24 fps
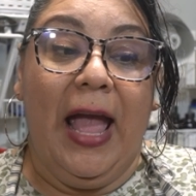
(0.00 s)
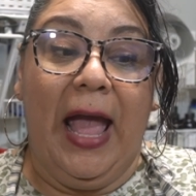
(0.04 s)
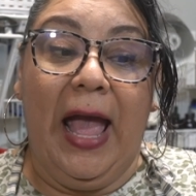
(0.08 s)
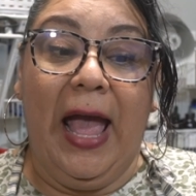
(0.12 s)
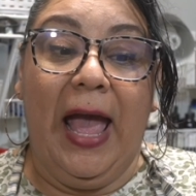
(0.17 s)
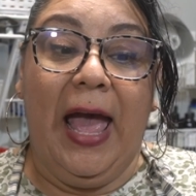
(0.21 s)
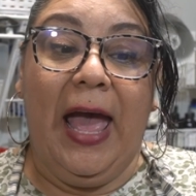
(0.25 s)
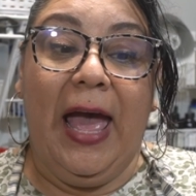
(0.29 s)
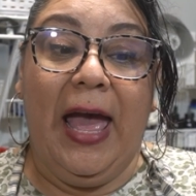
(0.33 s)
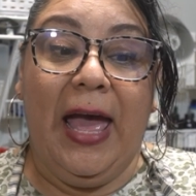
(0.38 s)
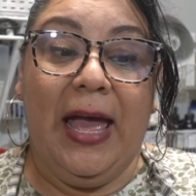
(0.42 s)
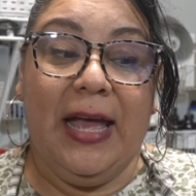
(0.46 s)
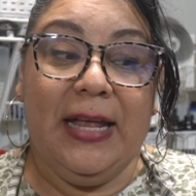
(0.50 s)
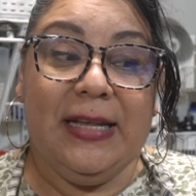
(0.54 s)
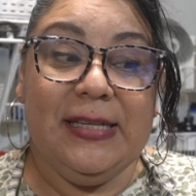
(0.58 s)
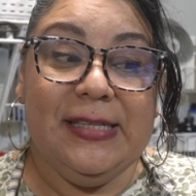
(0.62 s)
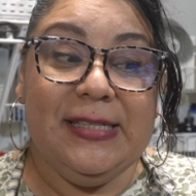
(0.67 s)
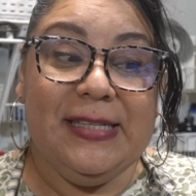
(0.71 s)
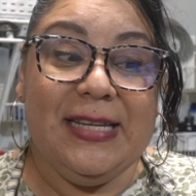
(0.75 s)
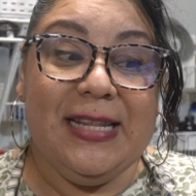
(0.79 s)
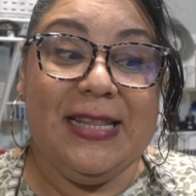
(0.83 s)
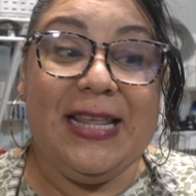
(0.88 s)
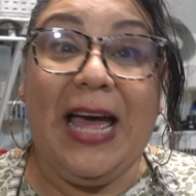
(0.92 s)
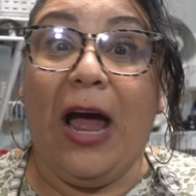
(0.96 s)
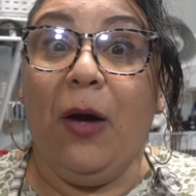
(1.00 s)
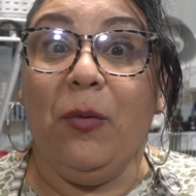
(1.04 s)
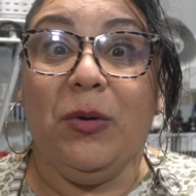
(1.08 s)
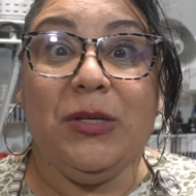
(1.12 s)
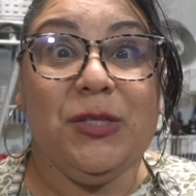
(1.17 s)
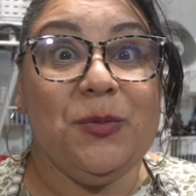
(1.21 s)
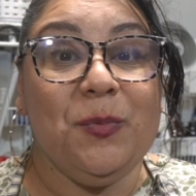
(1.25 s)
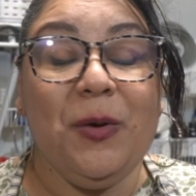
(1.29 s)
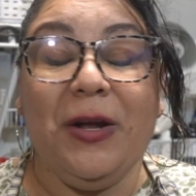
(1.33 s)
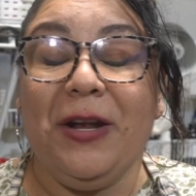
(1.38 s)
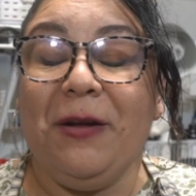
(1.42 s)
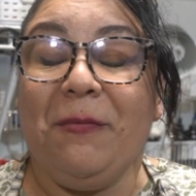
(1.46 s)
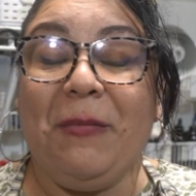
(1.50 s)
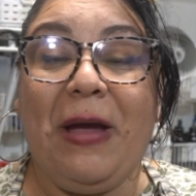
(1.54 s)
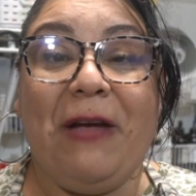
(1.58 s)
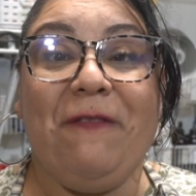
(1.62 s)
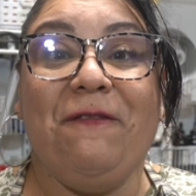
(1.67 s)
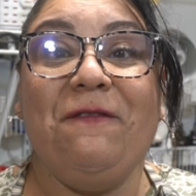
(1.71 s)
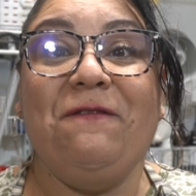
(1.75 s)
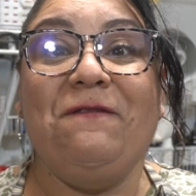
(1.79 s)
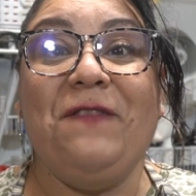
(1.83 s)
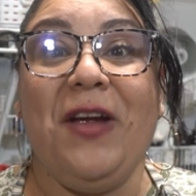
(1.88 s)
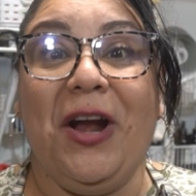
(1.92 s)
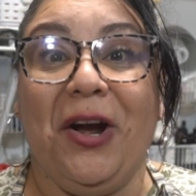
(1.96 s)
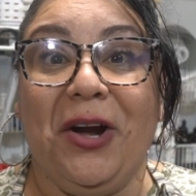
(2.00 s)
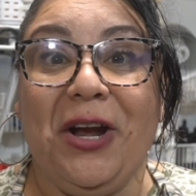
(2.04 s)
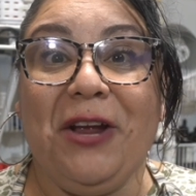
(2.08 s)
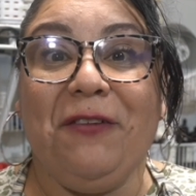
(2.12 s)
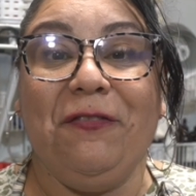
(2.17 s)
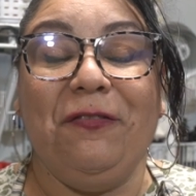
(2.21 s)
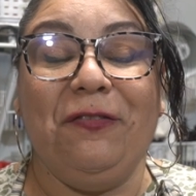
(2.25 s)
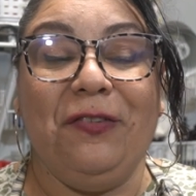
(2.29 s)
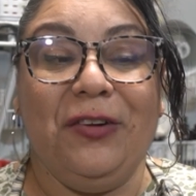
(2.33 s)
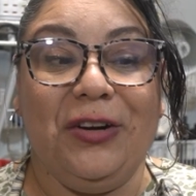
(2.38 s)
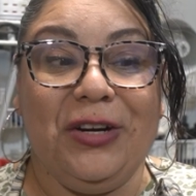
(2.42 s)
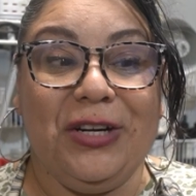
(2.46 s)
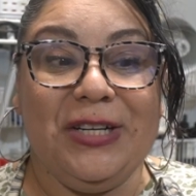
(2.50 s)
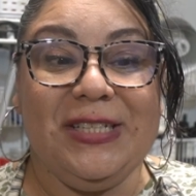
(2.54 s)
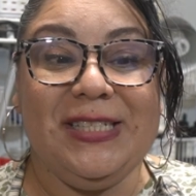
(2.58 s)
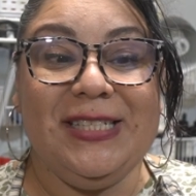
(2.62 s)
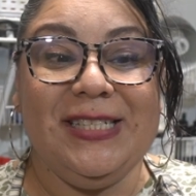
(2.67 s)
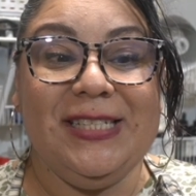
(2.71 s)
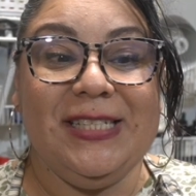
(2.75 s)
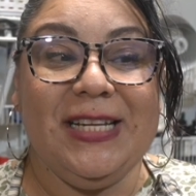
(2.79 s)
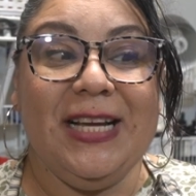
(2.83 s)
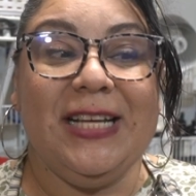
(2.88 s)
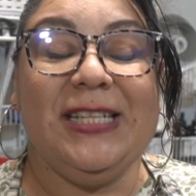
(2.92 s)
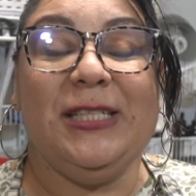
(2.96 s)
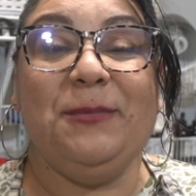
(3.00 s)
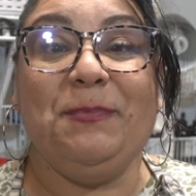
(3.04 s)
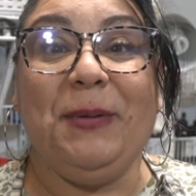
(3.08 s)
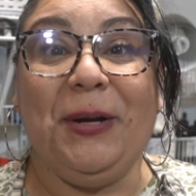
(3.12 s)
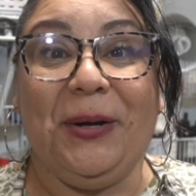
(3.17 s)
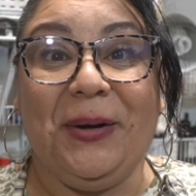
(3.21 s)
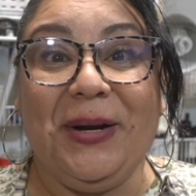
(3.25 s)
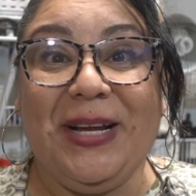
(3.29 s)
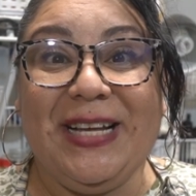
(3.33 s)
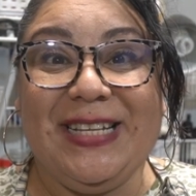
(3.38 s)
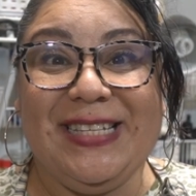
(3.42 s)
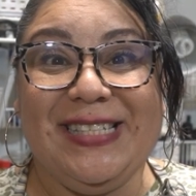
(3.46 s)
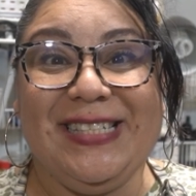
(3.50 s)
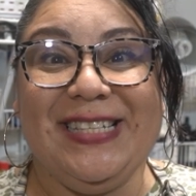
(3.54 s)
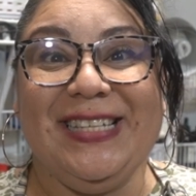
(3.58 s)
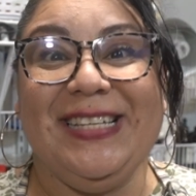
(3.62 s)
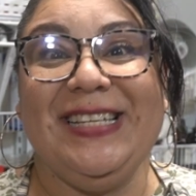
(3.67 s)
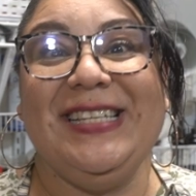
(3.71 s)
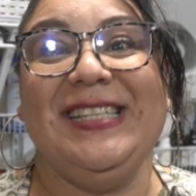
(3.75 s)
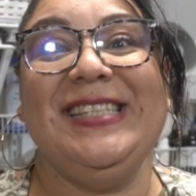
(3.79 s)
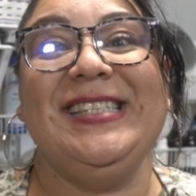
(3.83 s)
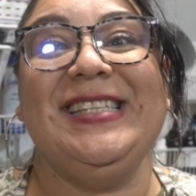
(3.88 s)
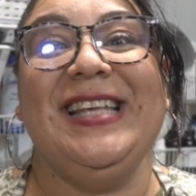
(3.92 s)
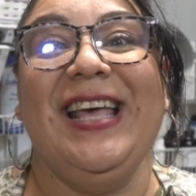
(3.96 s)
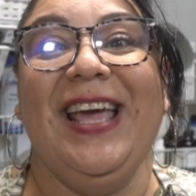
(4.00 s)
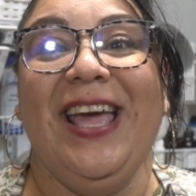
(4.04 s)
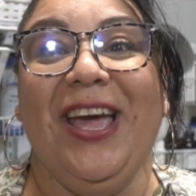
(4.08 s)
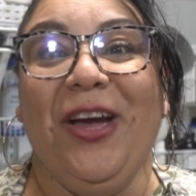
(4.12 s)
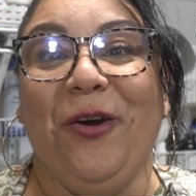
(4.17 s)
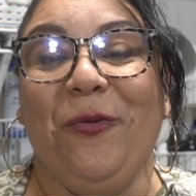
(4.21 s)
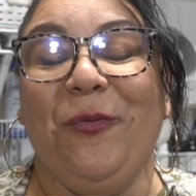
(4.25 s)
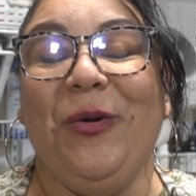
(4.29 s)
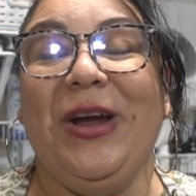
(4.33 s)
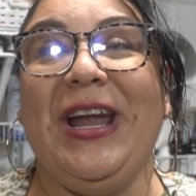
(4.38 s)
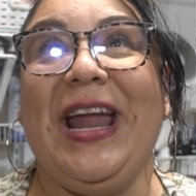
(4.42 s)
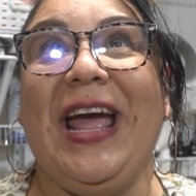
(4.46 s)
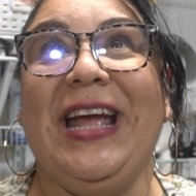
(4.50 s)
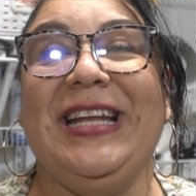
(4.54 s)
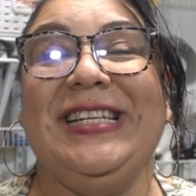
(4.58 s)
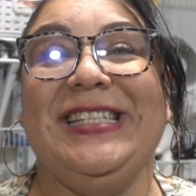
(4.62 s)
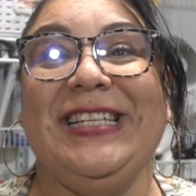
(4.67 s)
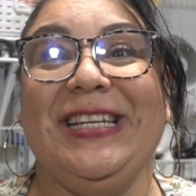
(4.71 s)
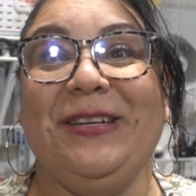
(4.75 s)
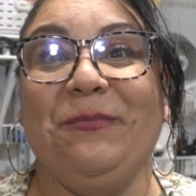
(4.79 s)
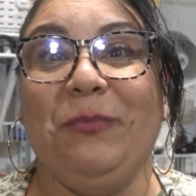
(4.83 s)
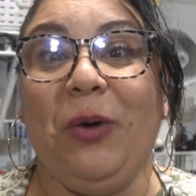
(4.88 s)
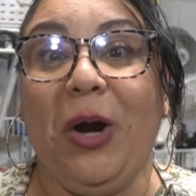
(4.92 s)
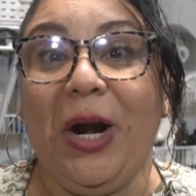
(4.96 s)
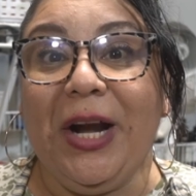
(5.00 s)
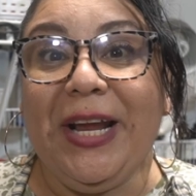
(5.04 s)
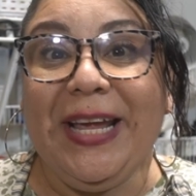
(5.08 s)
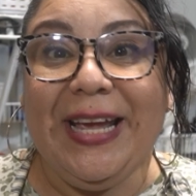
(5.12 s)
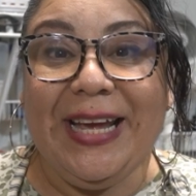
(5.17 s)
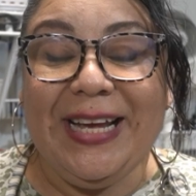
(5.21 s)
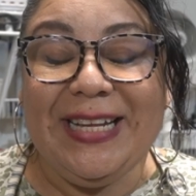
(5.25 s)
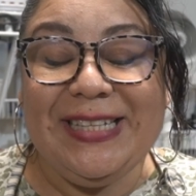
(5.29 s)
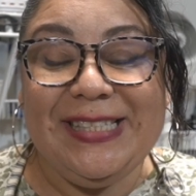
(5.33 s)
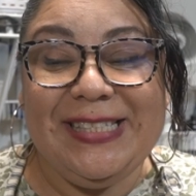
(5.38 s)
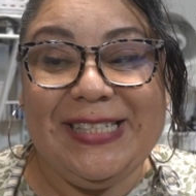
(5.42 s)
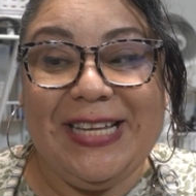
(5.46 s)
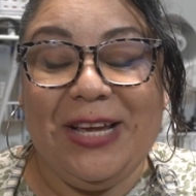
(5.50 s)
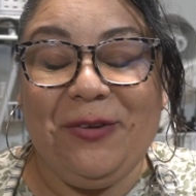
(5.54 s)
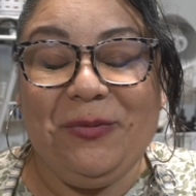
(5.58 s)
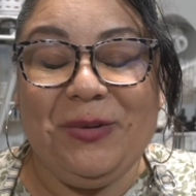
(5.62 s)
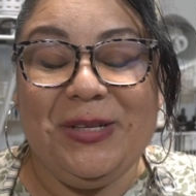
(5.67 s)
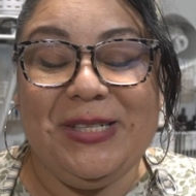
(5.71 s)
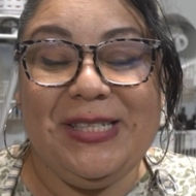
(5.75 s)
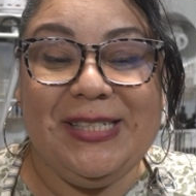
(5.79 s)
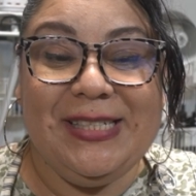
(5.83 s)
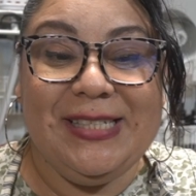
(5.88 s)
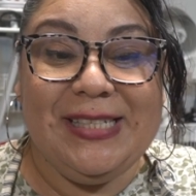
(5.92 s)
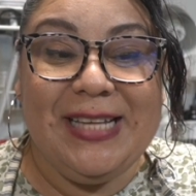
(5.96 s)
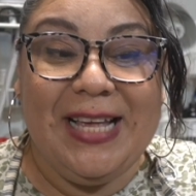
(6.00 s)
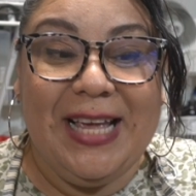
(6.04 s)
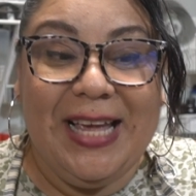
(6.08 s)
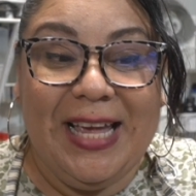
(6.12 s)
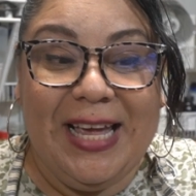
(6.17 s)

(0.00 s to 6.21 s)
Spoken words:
And that was one of my very first experiences when I did markets. It was